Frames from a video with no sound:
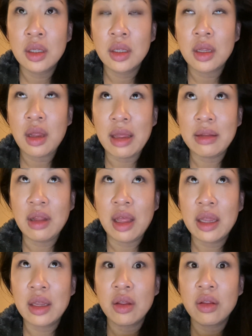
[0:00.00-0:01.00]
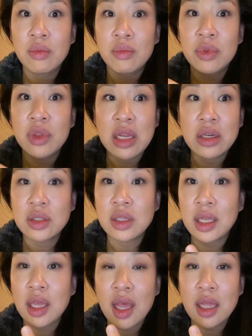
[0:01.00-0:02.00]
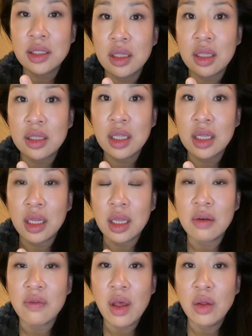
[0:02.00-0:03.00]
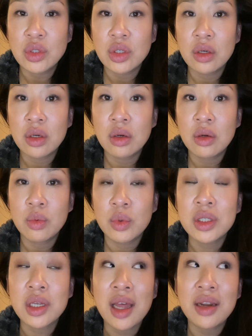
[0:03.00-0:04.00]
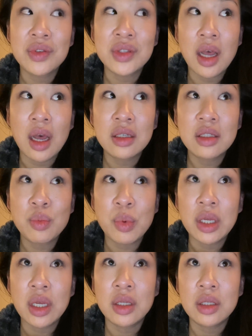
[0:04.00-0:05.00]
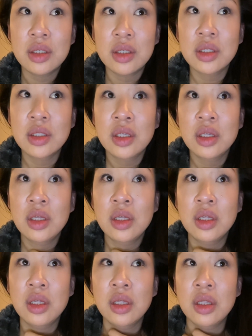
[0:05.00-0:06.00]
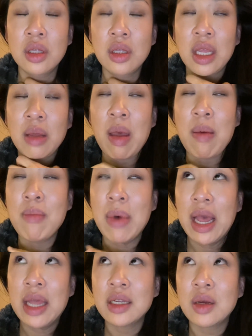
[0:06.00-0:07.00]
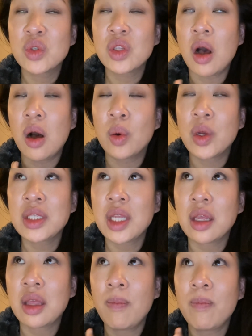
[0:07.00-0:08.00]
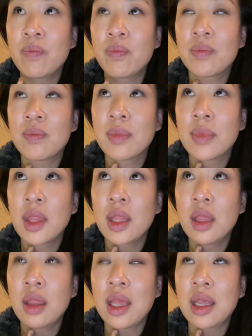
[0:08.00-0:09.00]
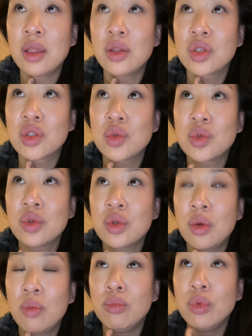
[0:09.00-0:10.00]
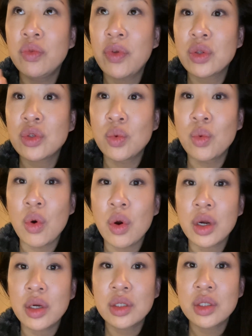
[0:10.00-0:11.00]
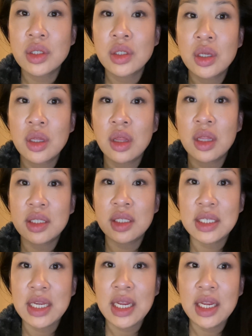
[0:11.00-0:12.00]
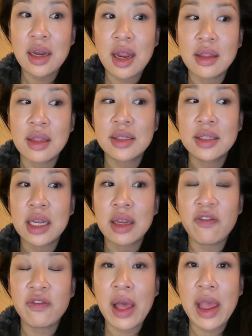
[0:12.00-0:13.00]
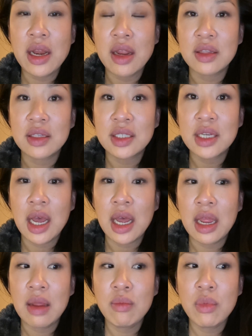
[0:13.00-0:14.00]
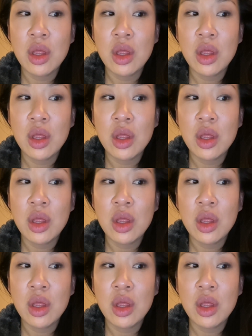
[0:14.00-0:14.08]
And like, then just like cancel thing and get a voucher, which kind of sucks because like in my mind, I was always like just moving towards this date and this like flight and this time.